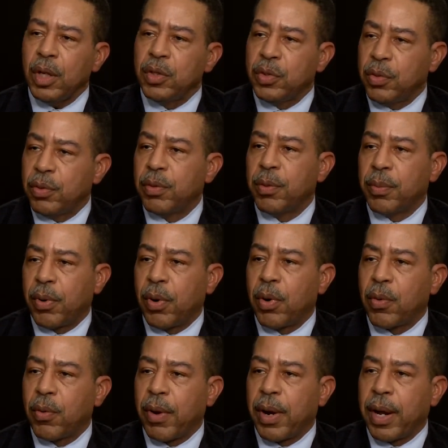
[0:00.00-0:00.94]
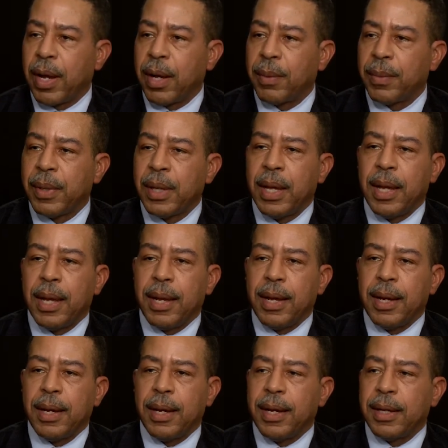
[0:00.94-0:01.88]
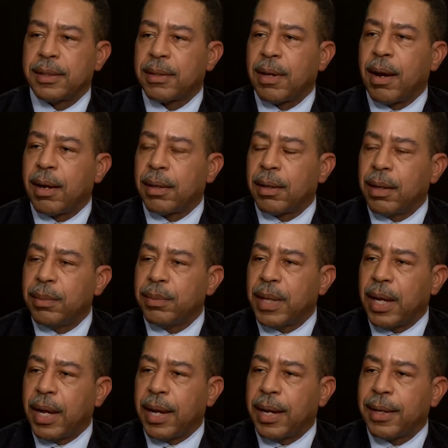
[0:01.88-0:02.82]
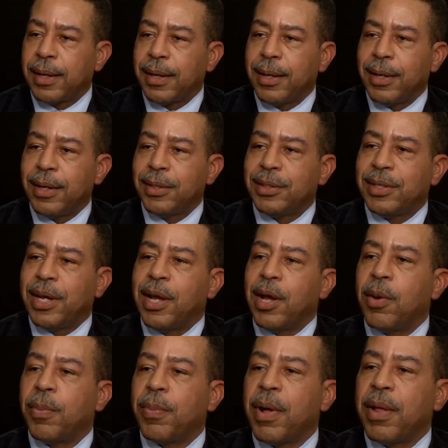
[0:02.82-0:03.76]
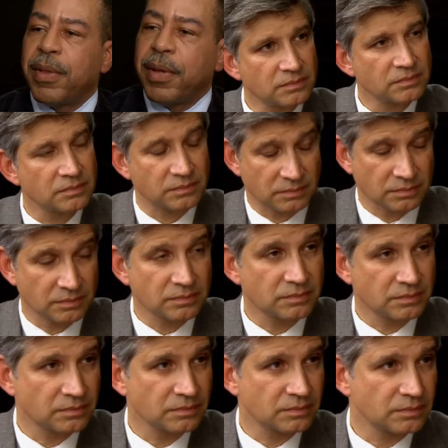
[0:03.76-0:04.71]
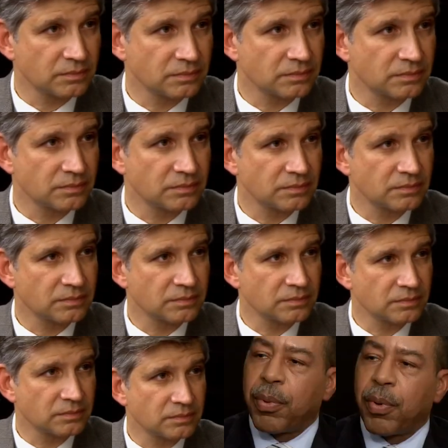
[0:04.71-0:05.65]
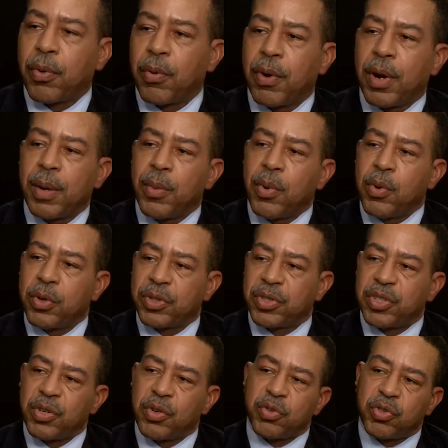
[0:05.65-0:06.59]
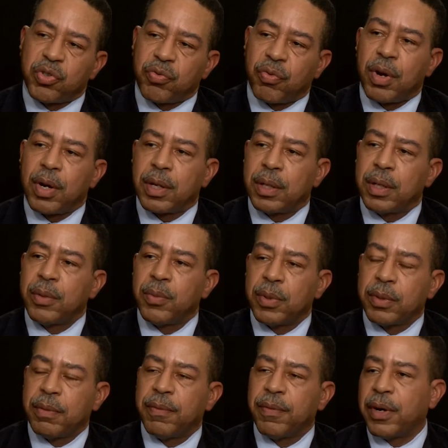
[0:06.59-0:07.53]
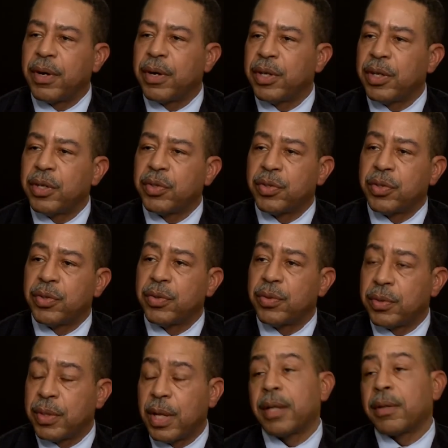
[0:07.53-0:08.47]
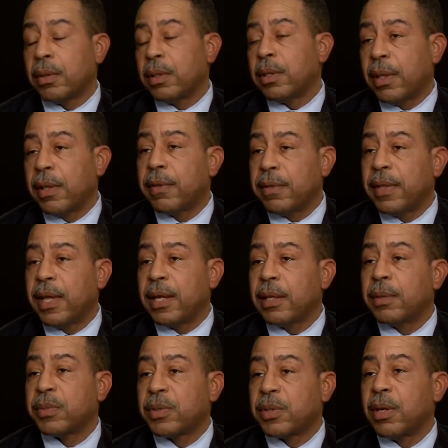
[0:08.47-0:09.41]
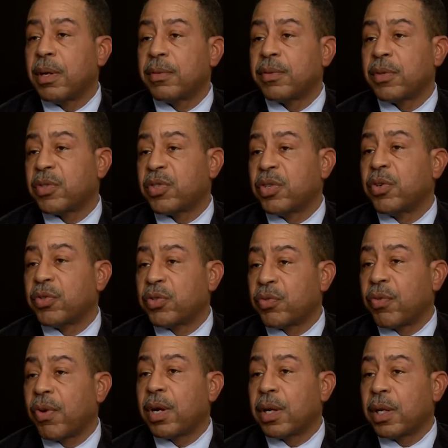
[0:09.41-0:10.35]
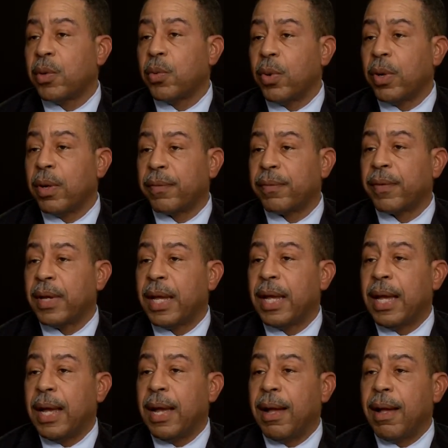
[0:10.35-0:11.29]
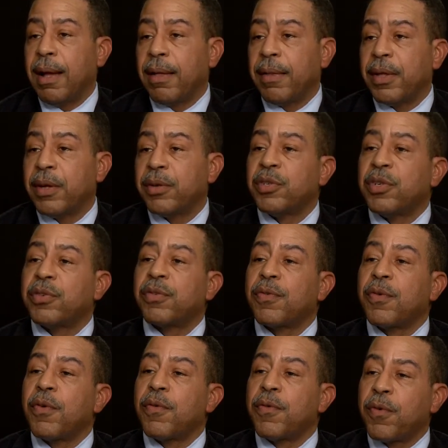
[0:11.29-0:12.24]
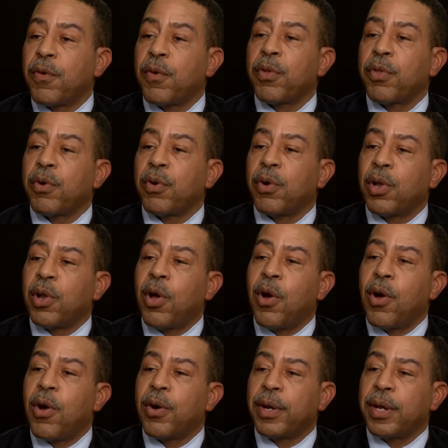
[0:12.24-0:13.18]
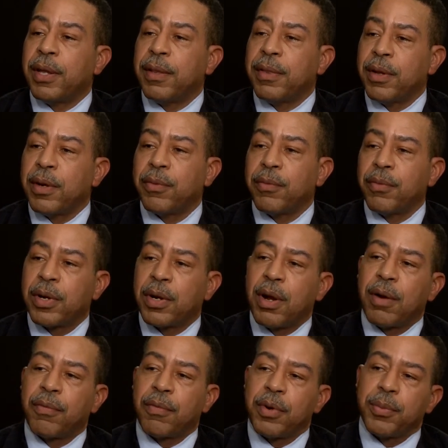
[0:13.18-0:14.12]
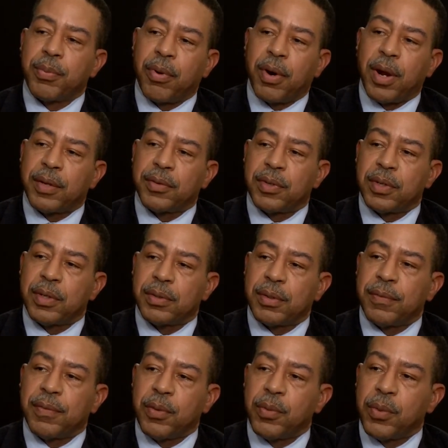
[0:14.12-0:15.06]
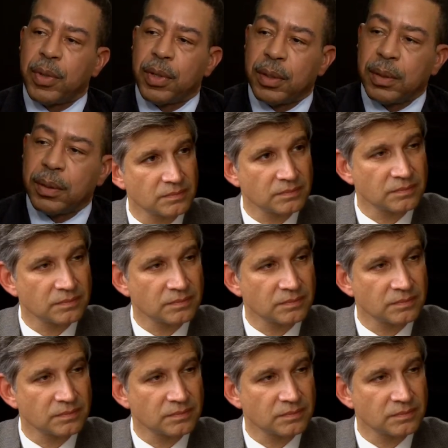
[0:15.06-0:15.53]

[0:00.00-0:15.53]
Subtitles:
to the program as our alumni to help other individuals who are still in the program, who are still struggling with the very issues that they themselves are still struggling with. They're just further along in their recovery process, if you will.